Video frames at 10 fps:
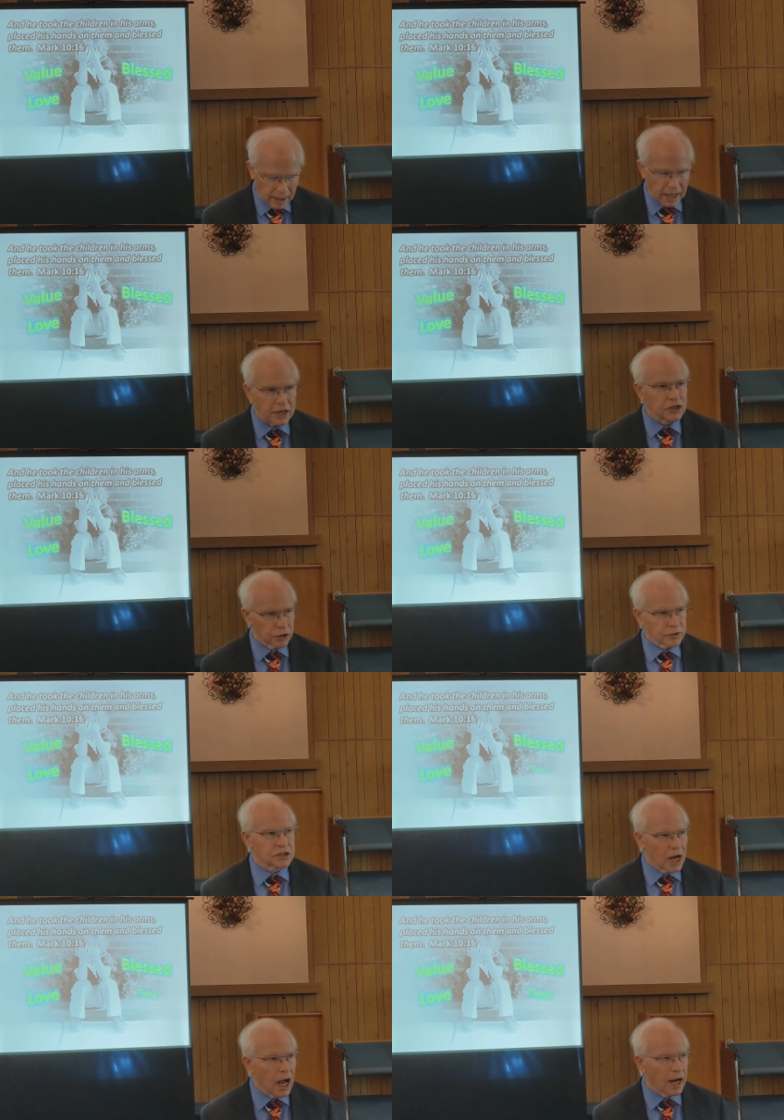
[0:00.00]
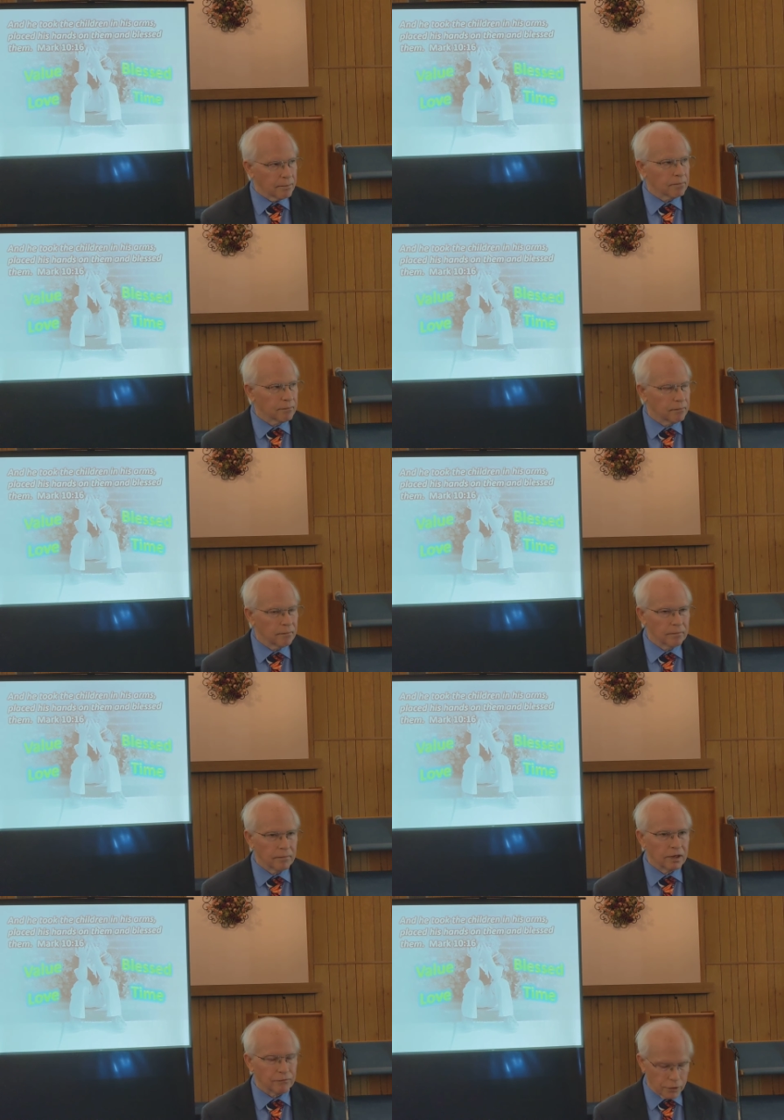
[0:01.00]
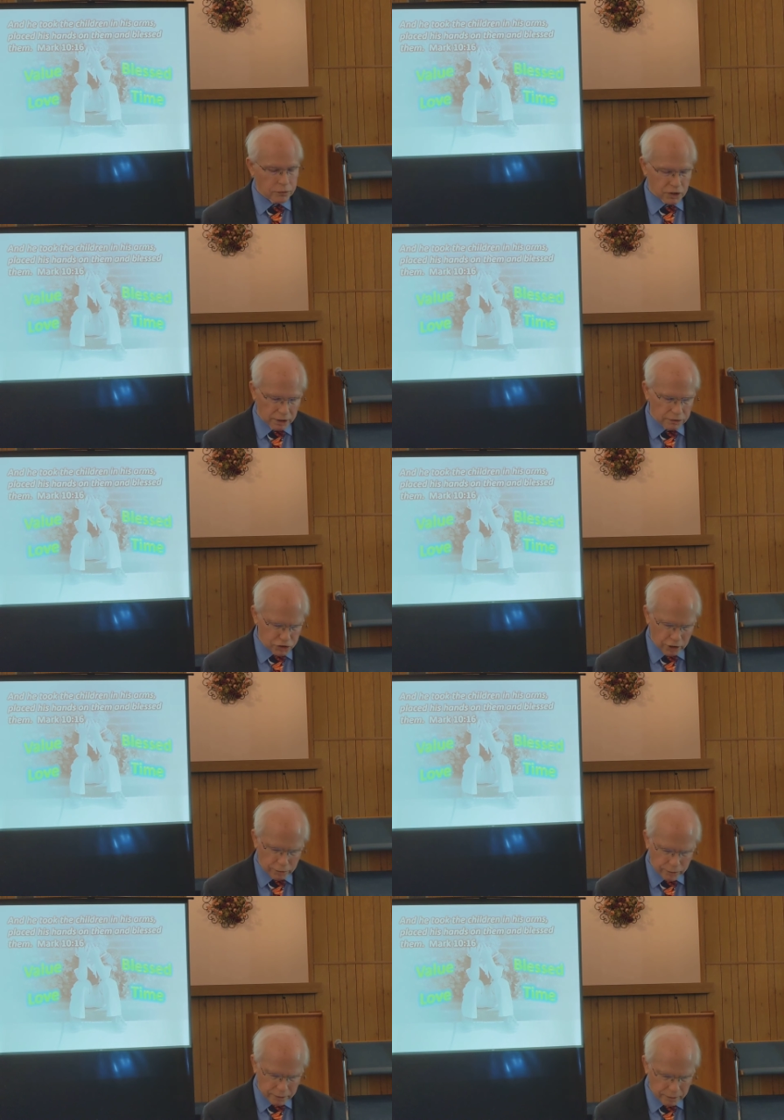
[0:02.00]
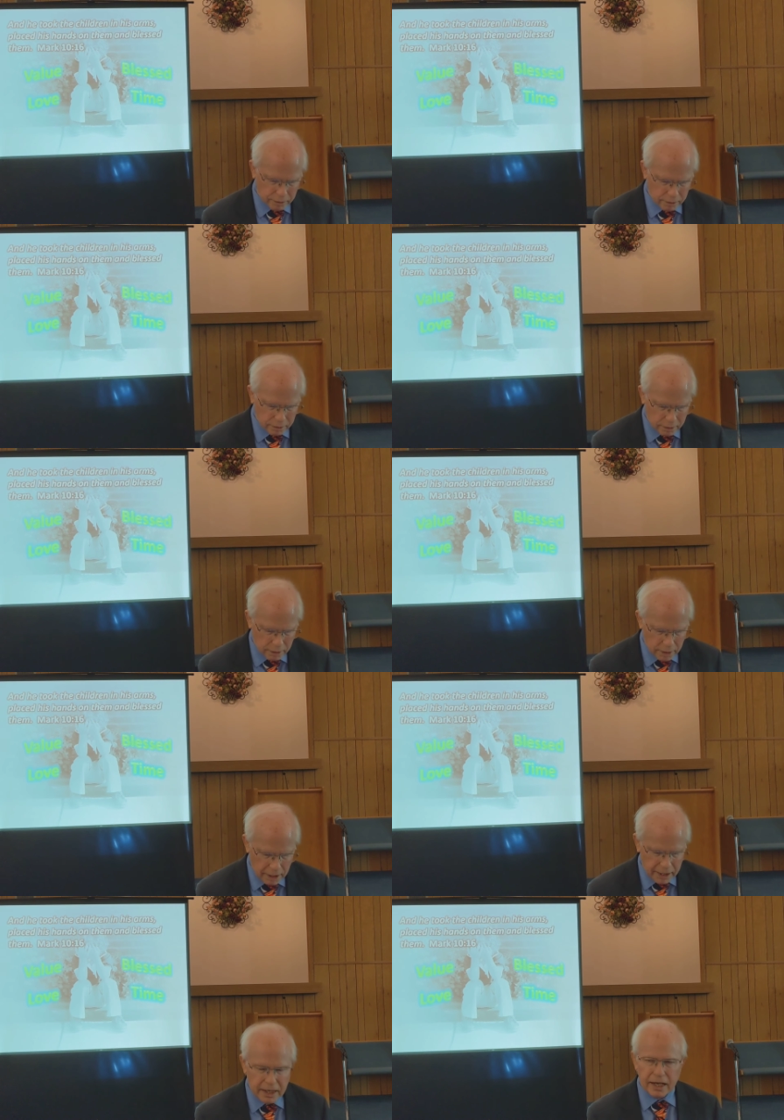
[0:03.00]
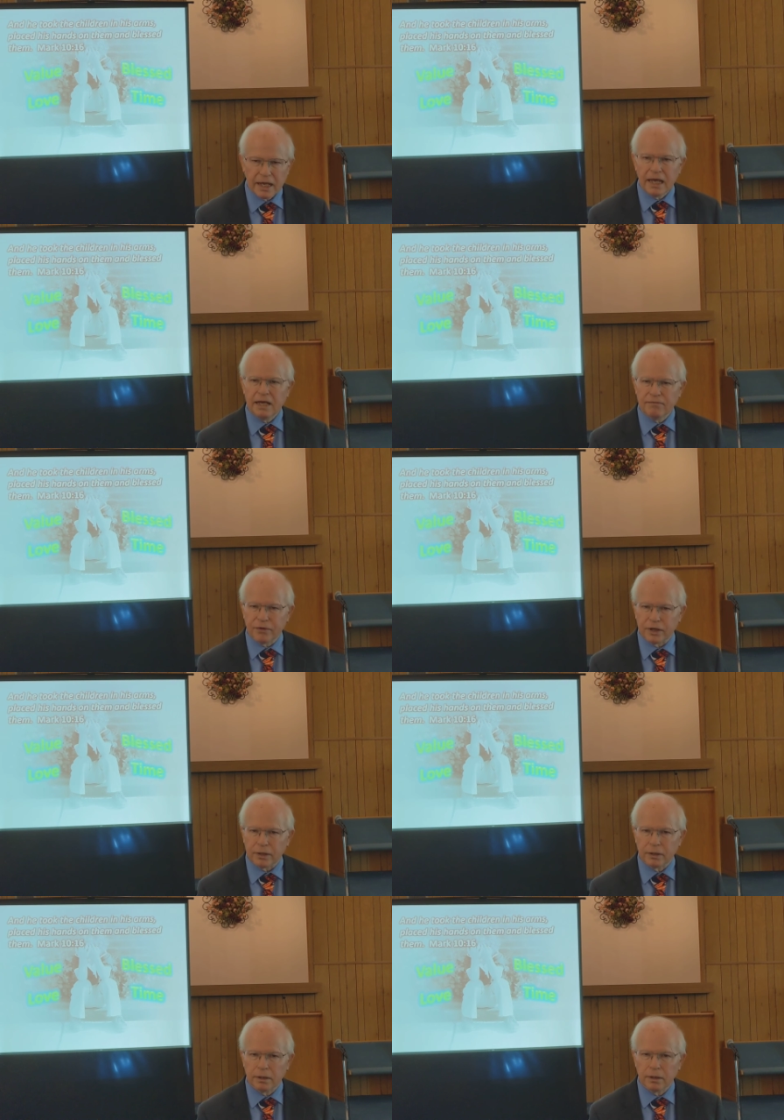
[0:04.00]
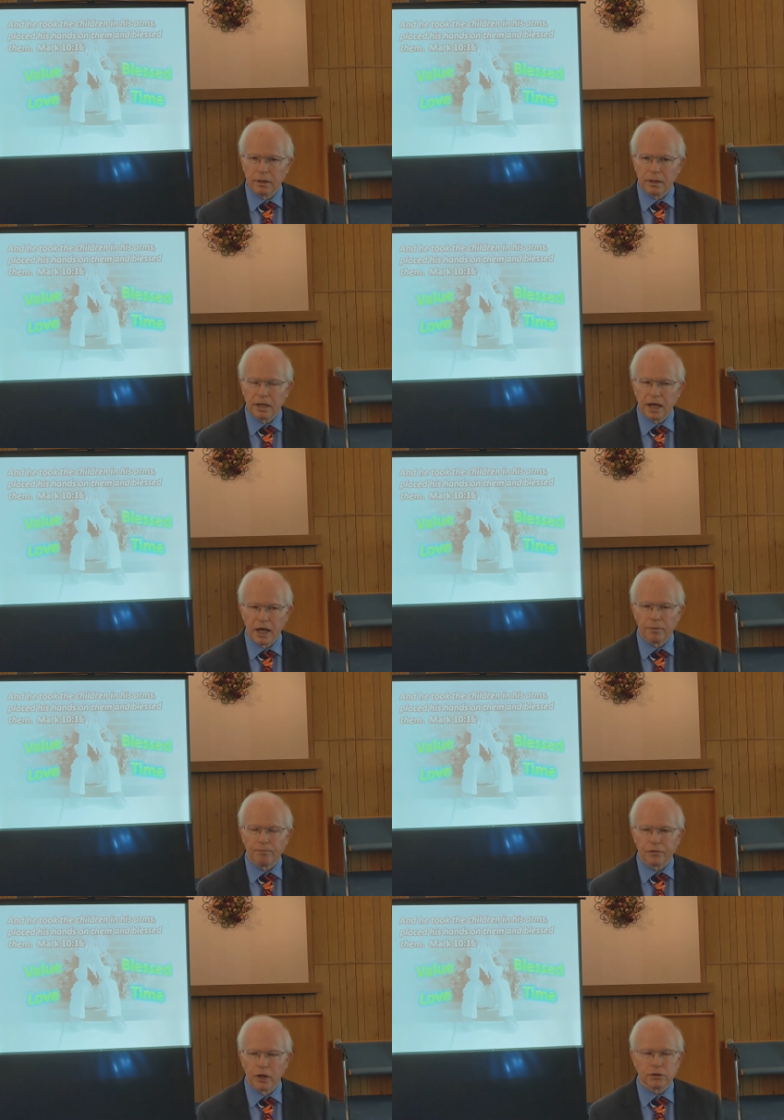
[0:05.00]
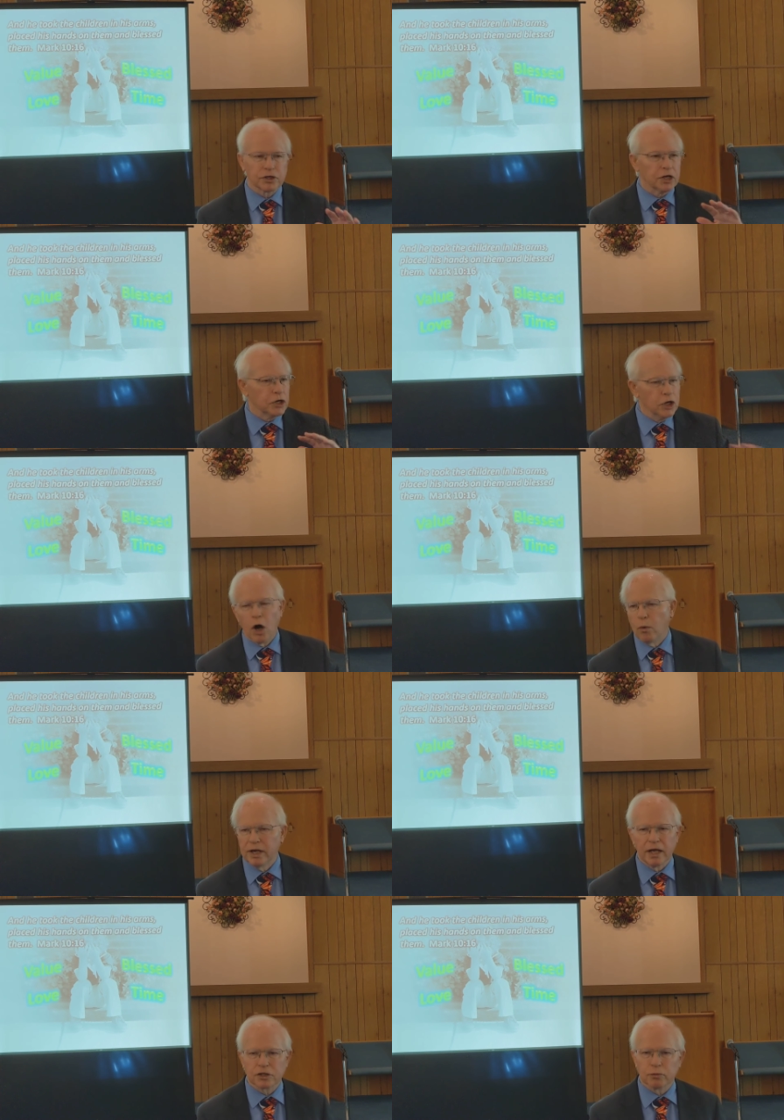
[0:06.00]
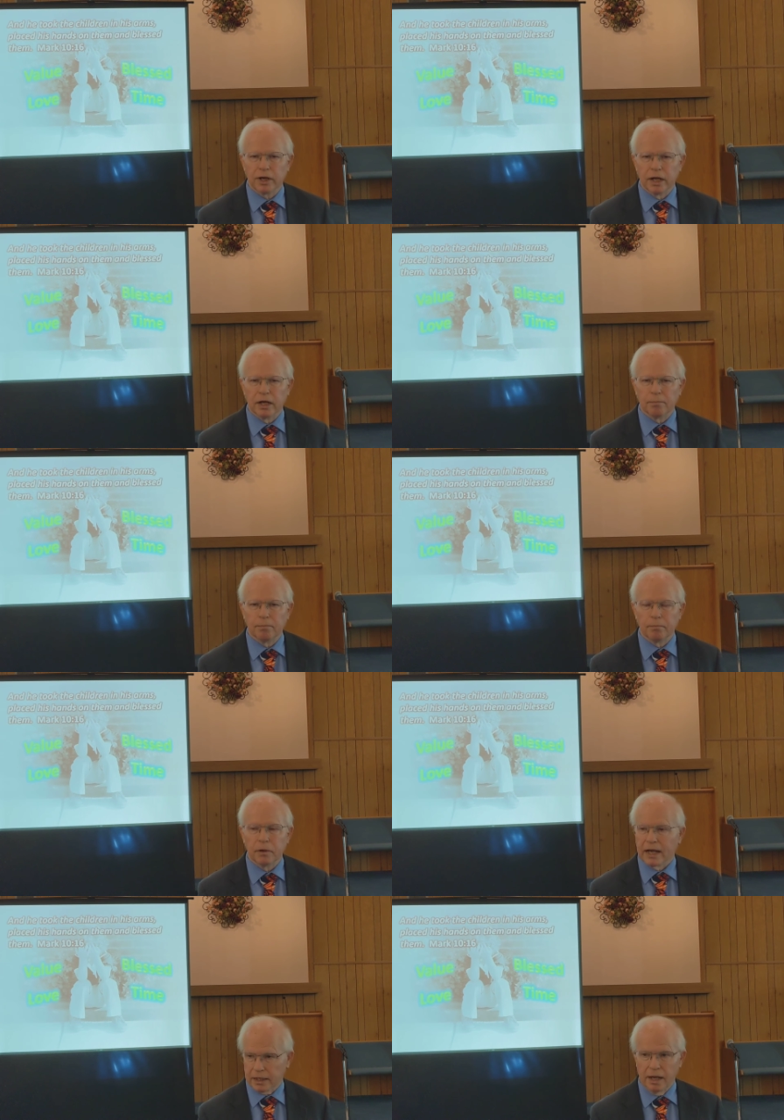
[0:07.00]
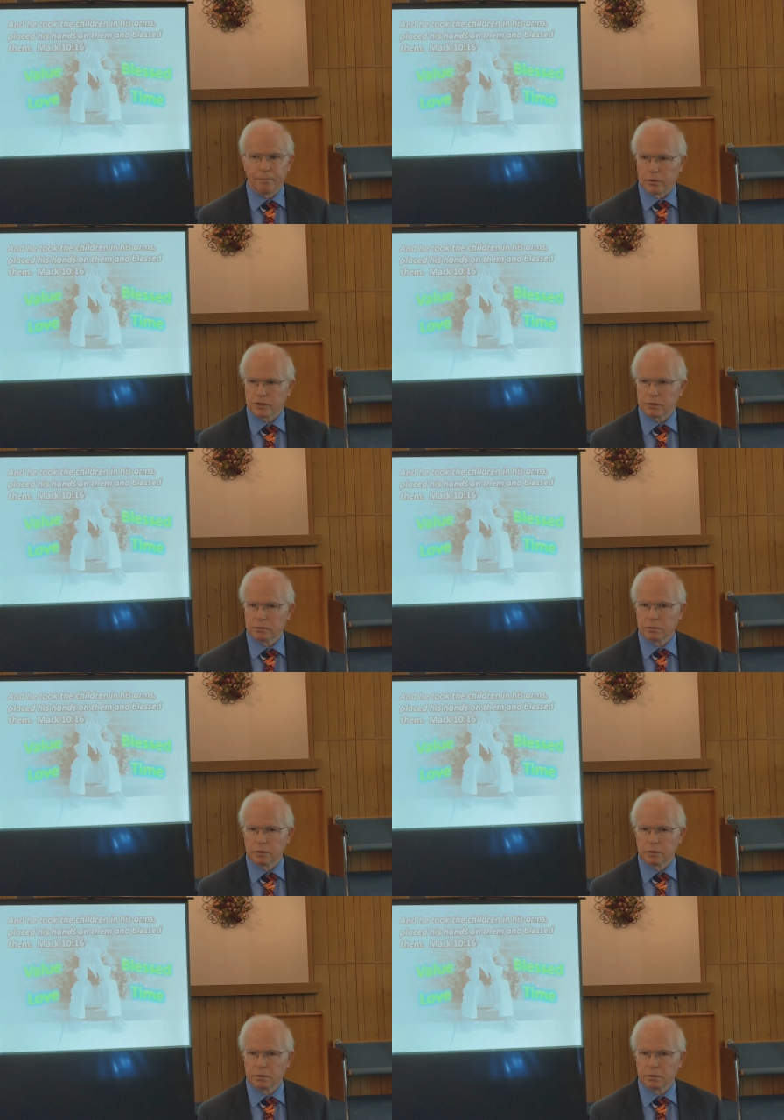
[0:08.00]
And he took the time for those little children. And he even helped those that no one else would help, like lepers.